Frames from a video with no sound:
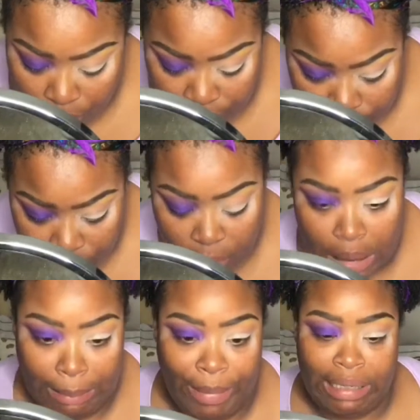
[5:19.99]
onto
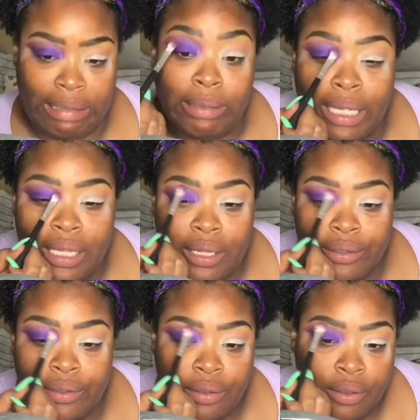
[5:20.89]
this purple
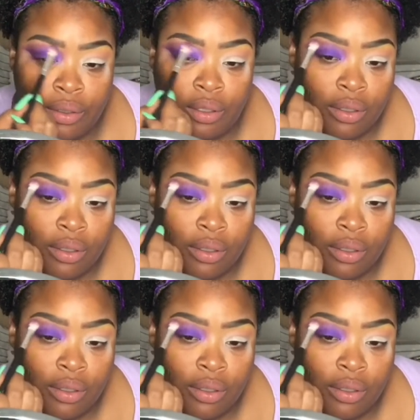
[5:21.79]
smoky